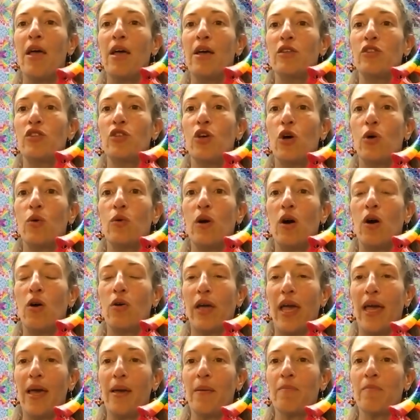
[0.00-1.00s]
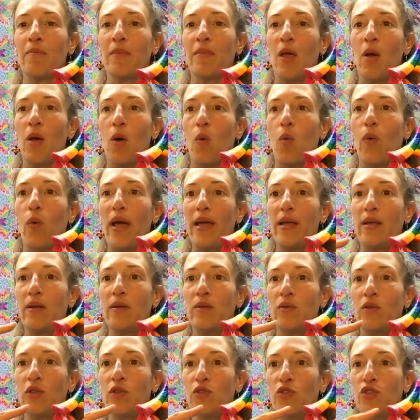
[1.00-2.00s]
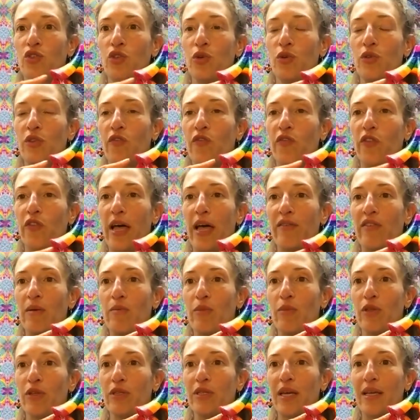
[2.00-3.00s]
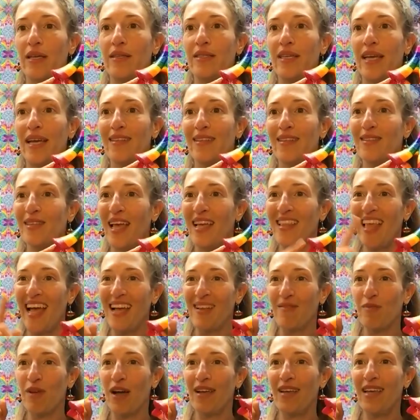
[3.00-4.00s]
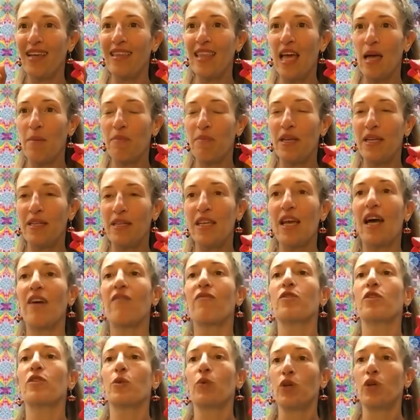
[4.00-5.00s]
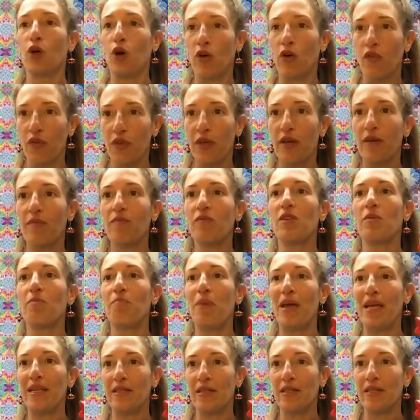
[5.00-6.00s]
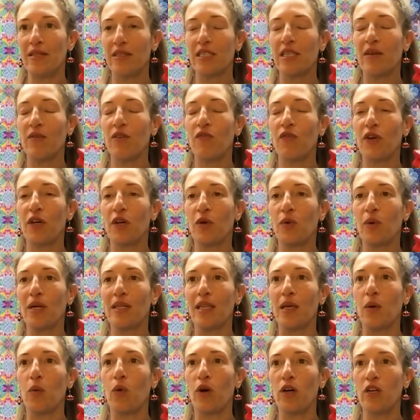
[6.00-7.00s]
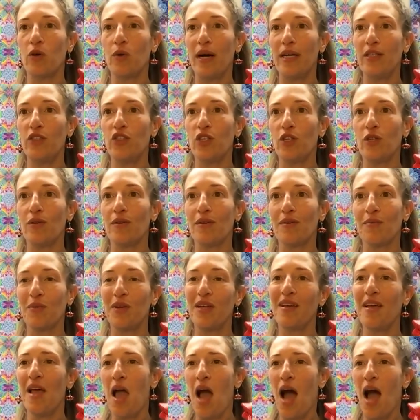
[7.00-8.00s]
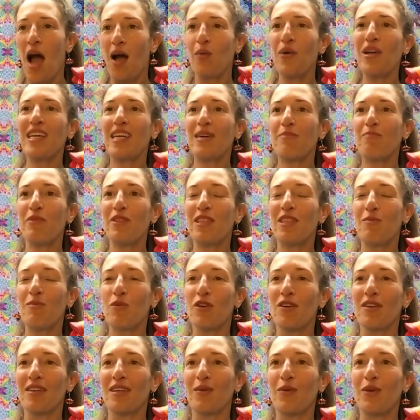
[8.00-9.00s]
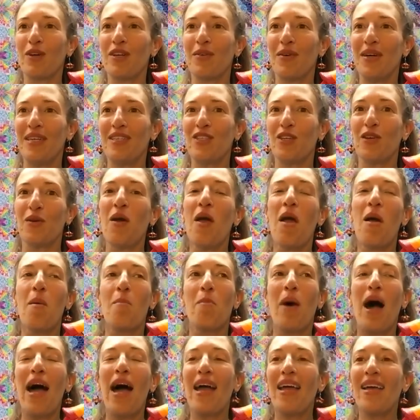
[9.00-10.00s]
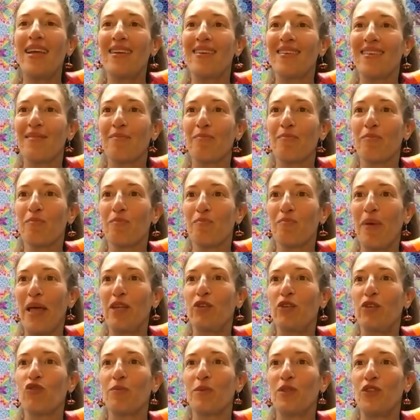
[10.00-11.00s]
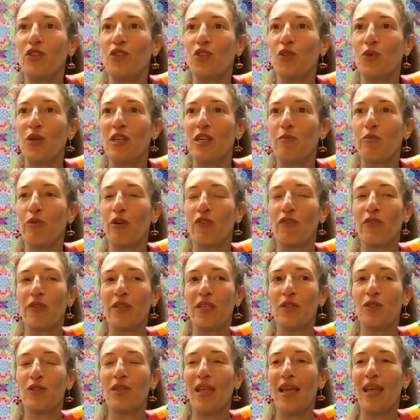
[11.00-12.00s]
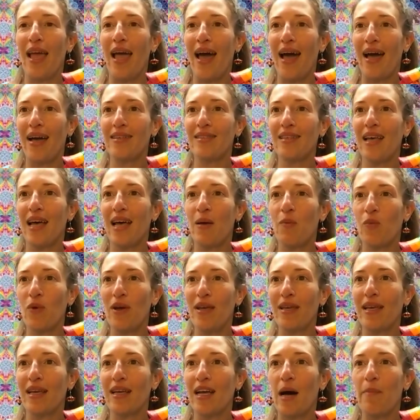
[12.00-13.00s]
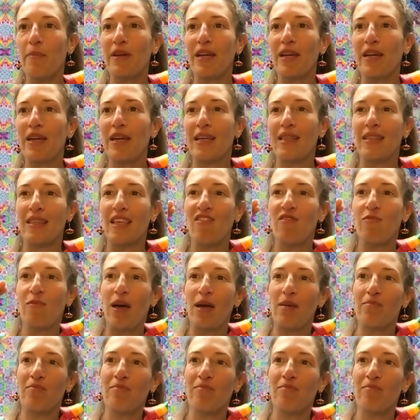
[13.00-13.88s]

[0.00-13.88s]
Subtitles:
So, okay, when you do the Flying Rainbow Lasagna dance, and that in that PDF, so we'll go over the basics of it very quickly. What do I do? When I wake up in the morning, what do I do? My bedroom is situated perfectly so that as I'm waking up and I leave my